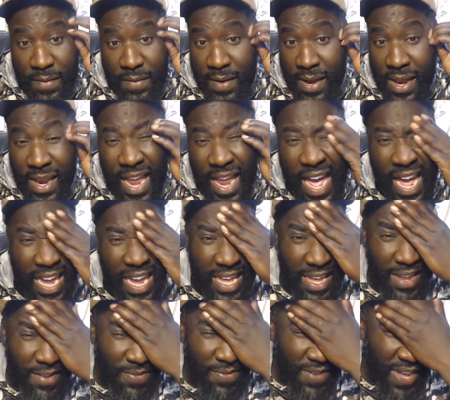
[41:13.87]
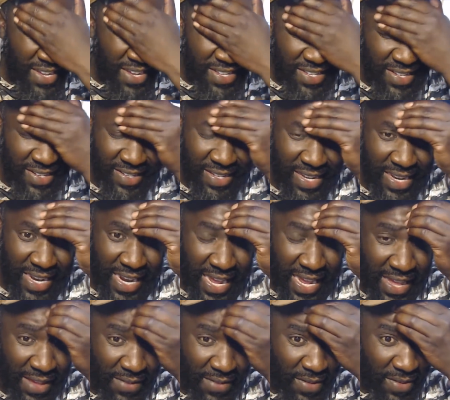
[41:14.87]
lion faces in the
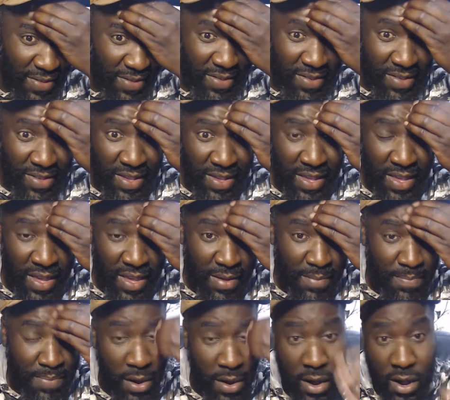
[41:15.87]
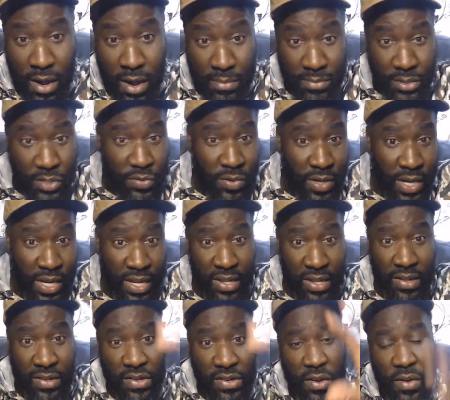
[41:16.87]
heavens, palm
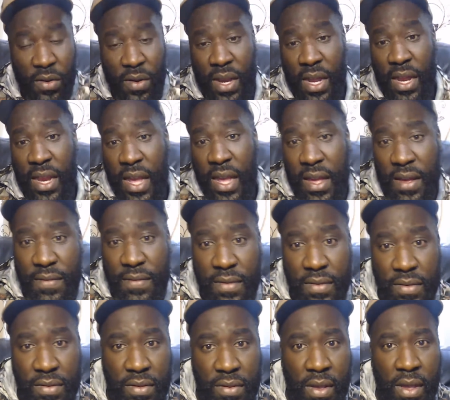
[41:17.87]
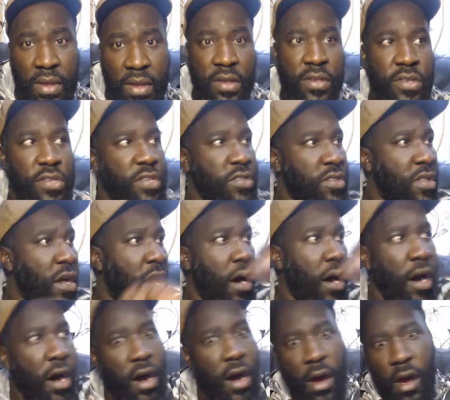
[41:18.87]
trees showing in the heavens,
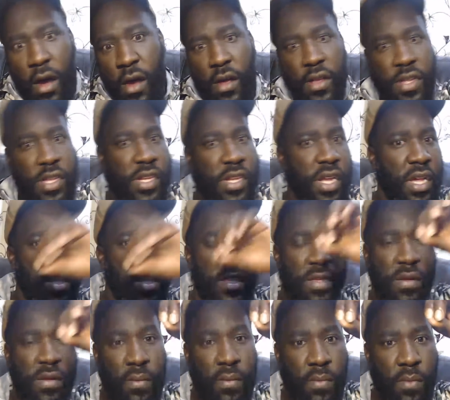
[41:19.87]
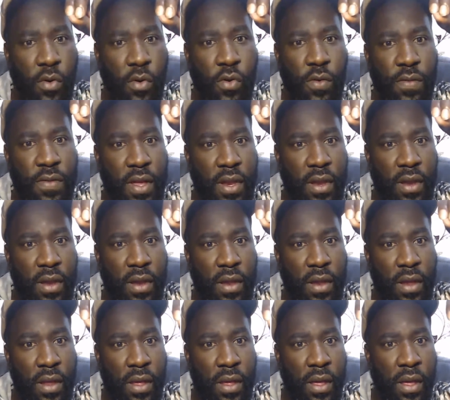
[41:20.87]
stars just moving
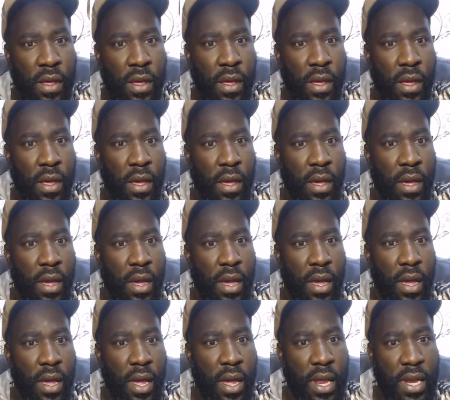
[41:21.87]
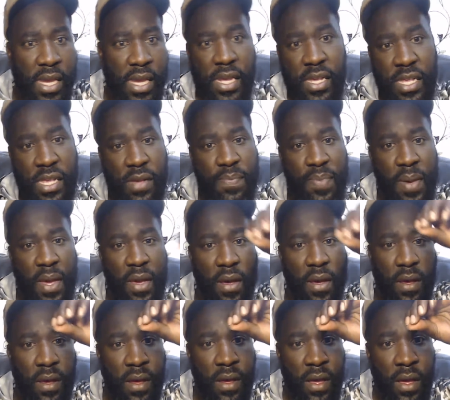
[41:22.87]
and
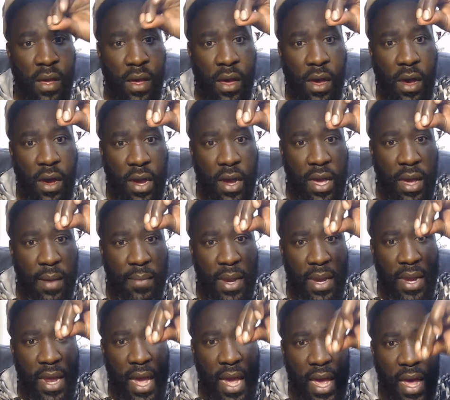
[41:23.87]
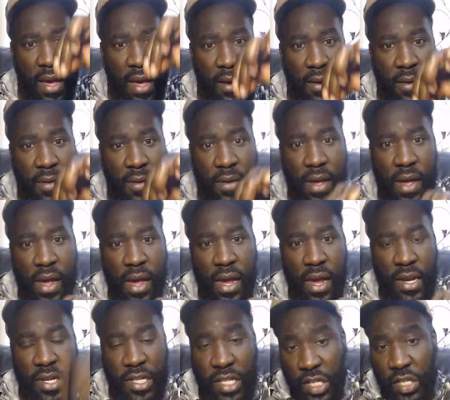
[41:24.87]
disappear or coming down
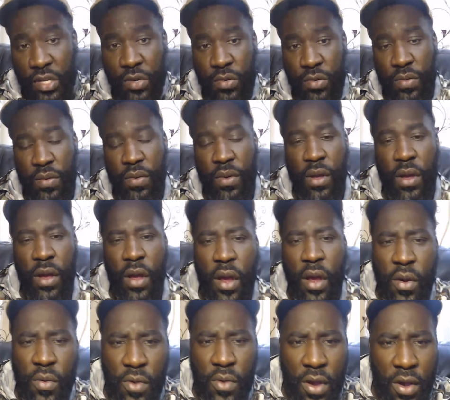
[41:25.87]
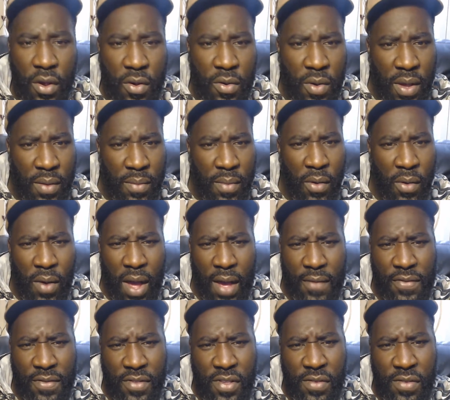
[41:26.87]
and shoot real quick. My
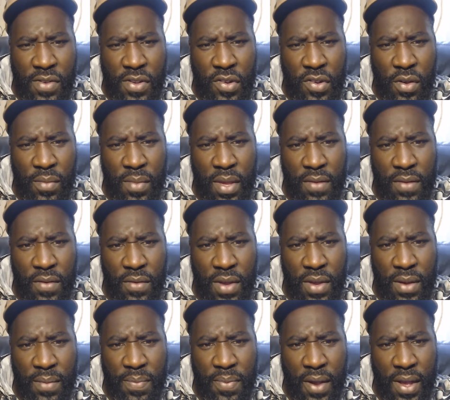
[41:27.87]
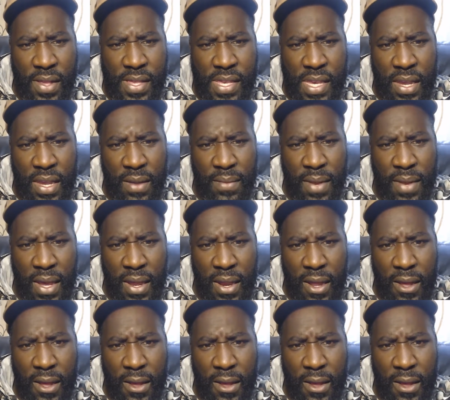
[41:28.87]
wife was even showing me, even with the prayer team, that